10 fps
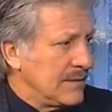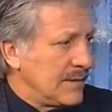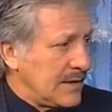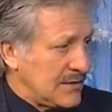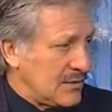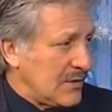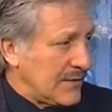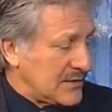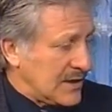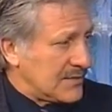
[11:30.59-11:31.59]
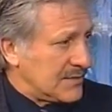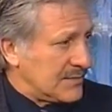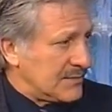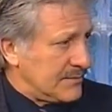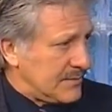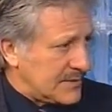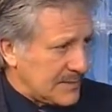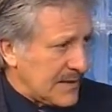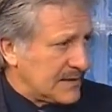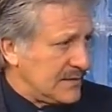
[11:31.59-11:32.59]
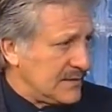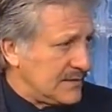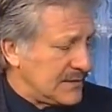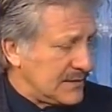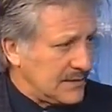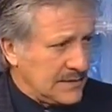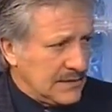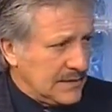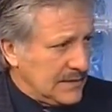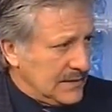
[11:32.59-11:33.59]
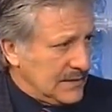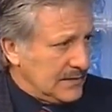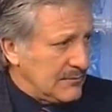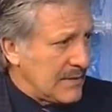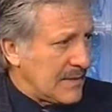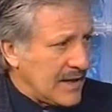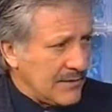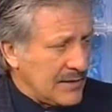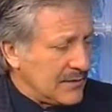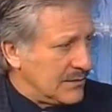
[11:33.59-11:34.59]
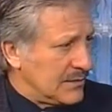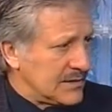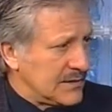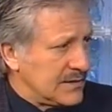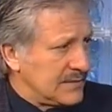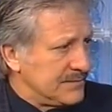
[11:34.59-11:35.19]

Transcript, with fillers: I mean, has your wife changed her perspective, uh, remarried, or what has she done?